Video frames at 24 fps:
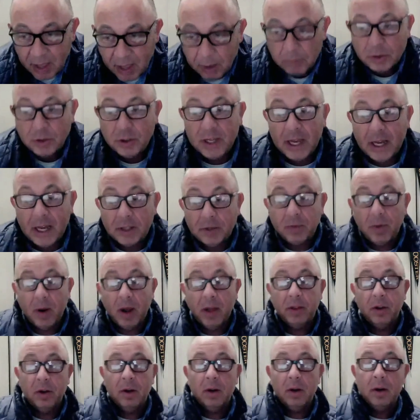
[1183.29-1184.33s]
would you guys
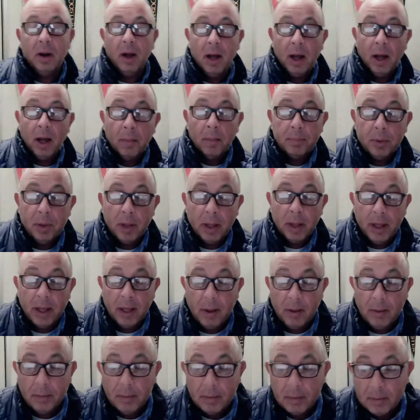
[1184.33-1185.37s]
rather
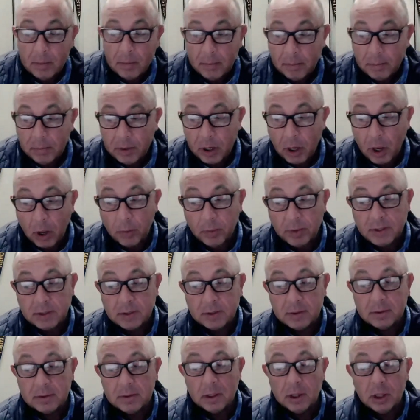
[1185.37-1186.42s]
play but
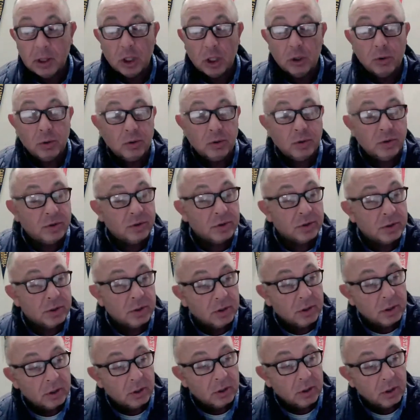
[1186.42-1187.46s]
always lose,
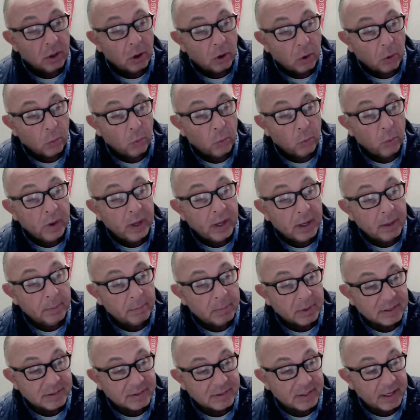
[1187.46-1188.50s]
or win
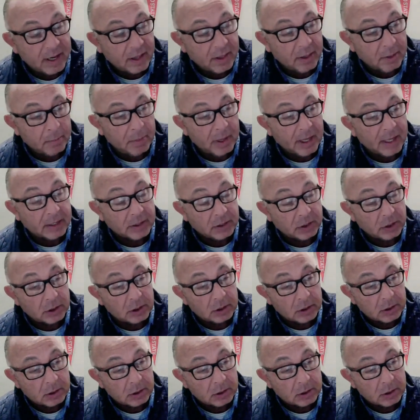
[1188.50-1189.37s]
but sit on the bench?